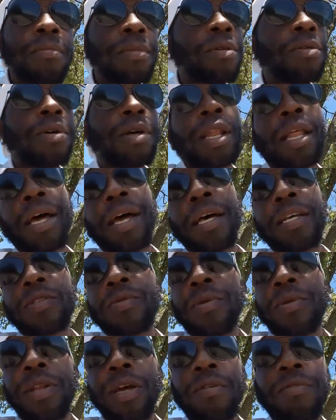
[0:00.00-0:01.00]
middle
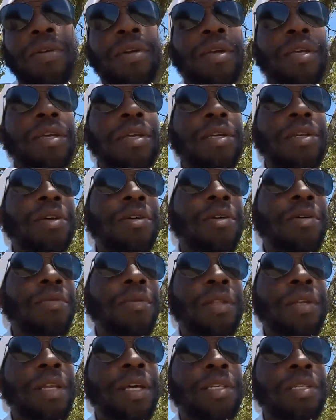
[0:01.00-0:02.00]
class, whatever, you know, it
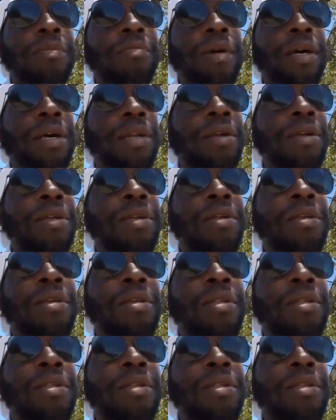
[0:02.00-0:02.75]
really doesn't matter.